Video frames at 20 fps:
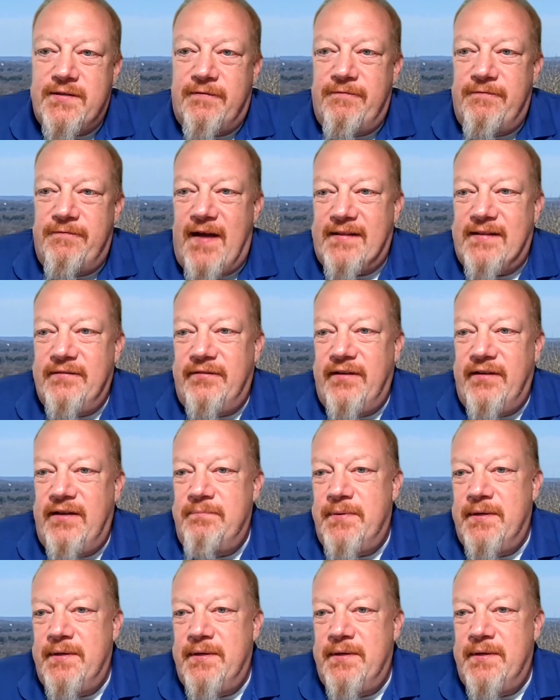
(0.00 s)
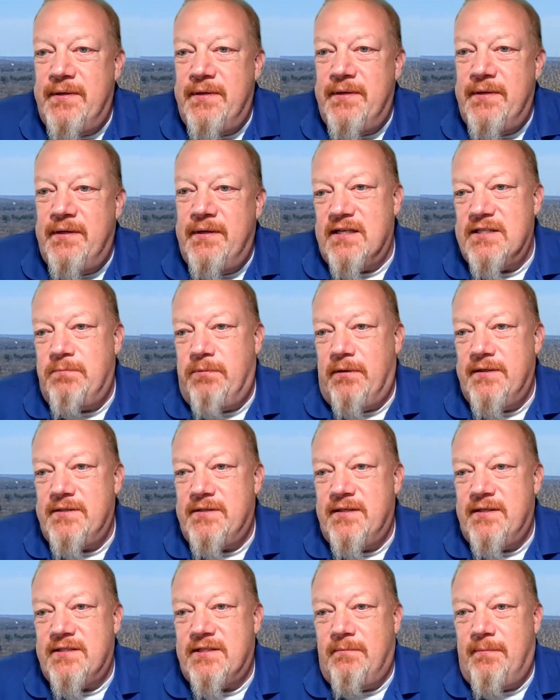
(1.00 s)
effectively build the
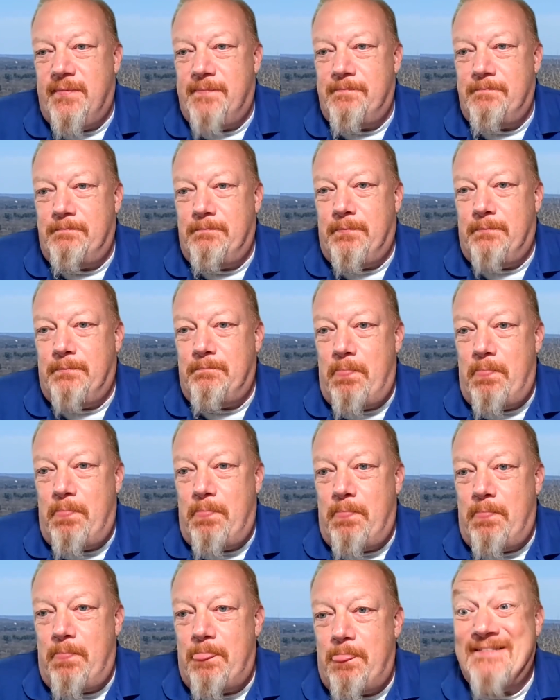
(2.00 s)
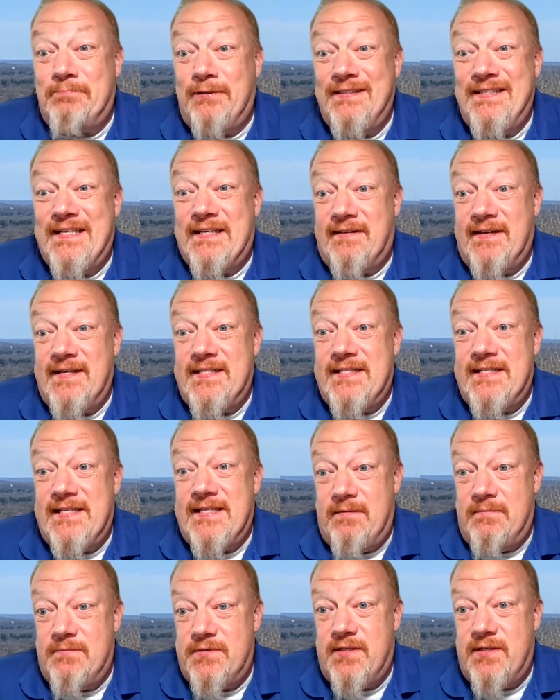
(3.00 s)
cross-disciplinary
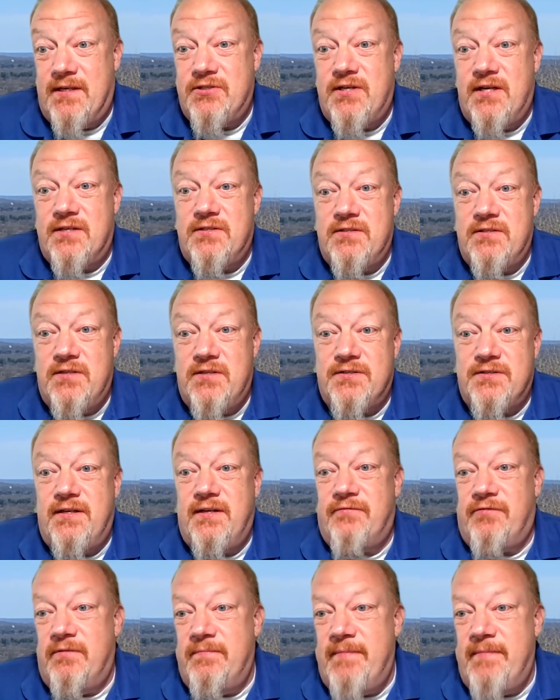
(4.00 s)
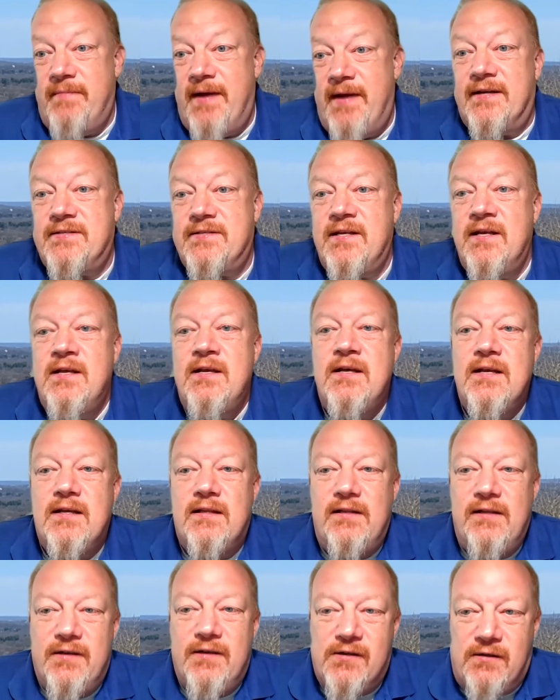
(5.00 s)
teams such as nursing, informatics,
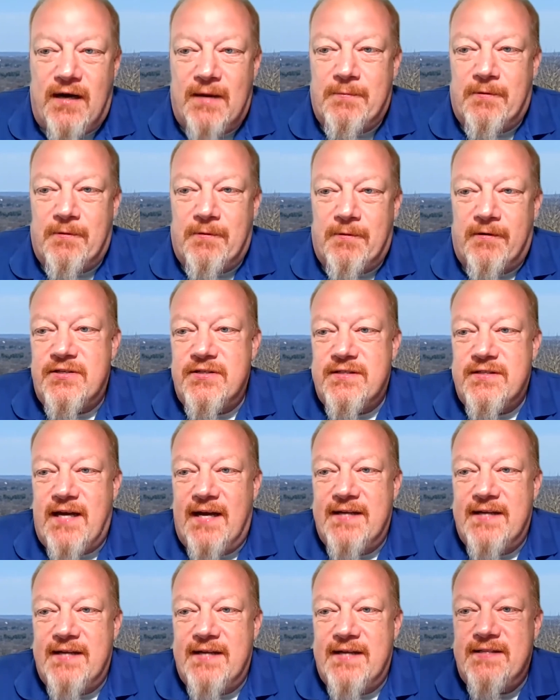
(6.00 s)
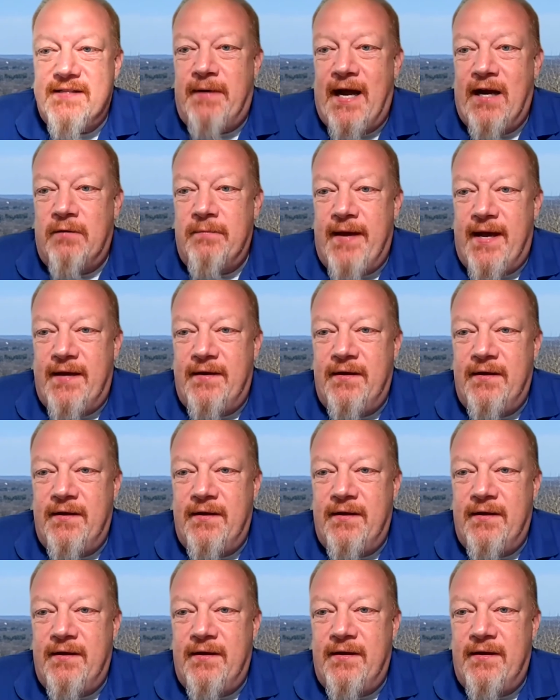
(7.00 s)
clinical operations, IT, biomed
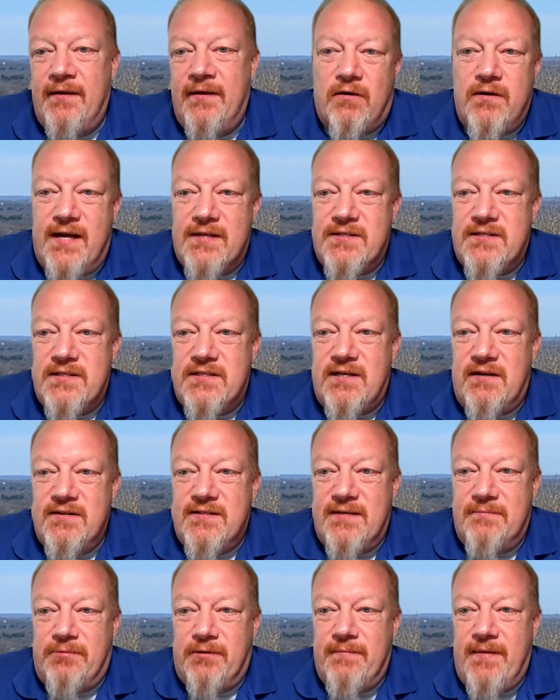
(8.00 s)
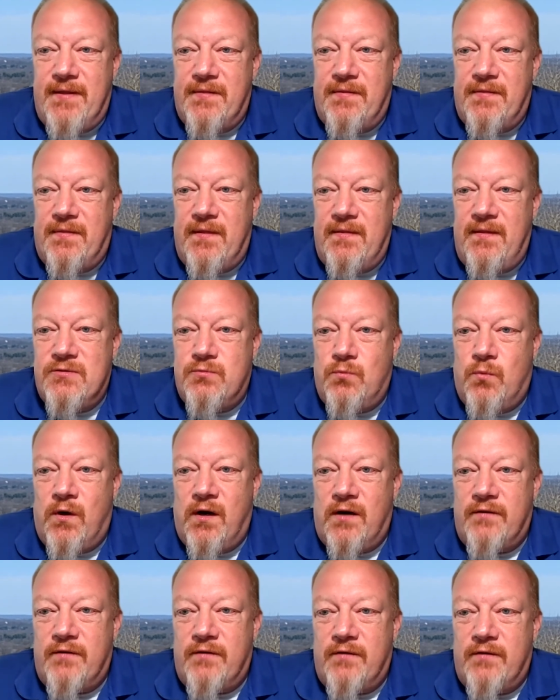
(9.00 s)
that are necessary to implement these
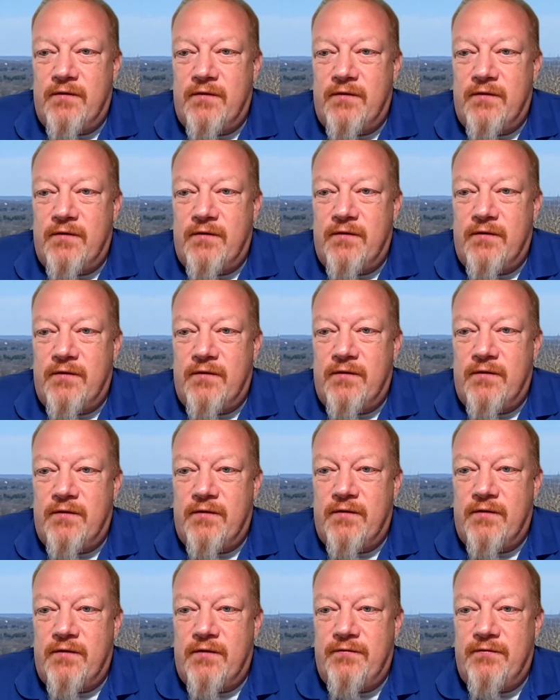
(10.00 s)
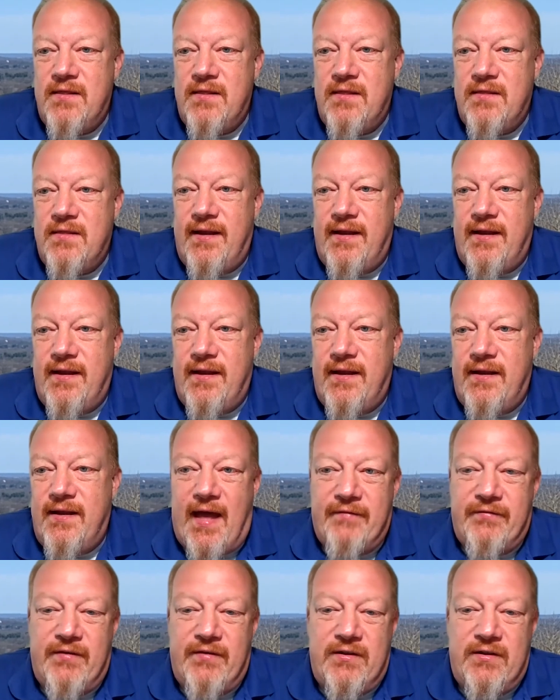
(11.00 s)
workflow experiences that are with
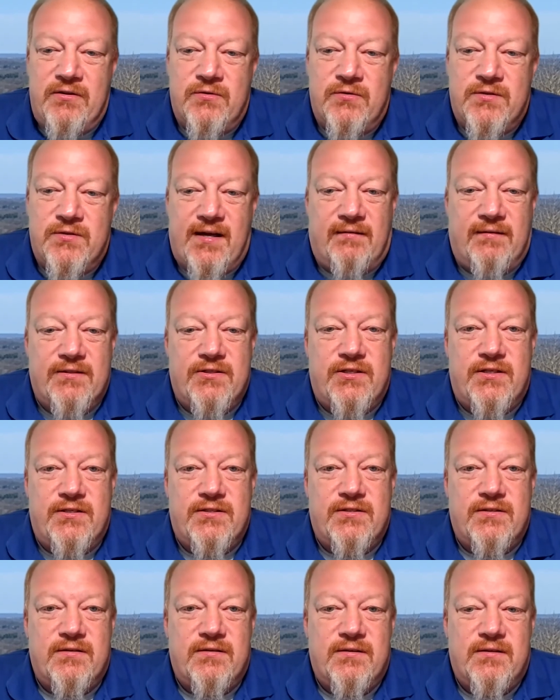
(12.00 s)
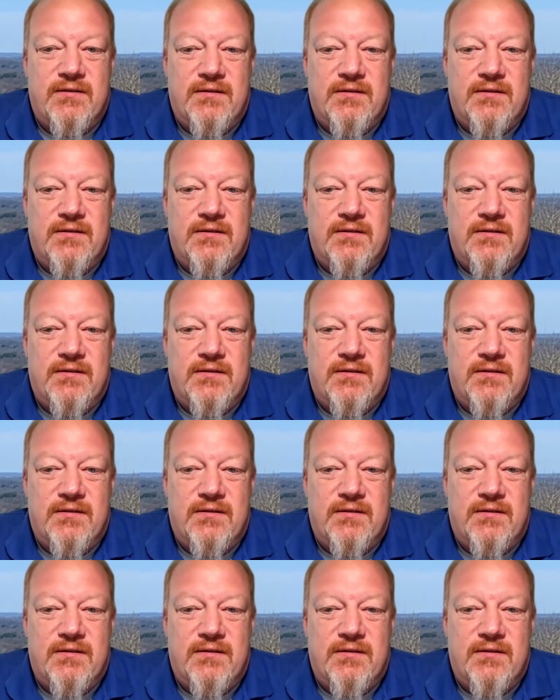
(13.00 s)
heavy new technologies?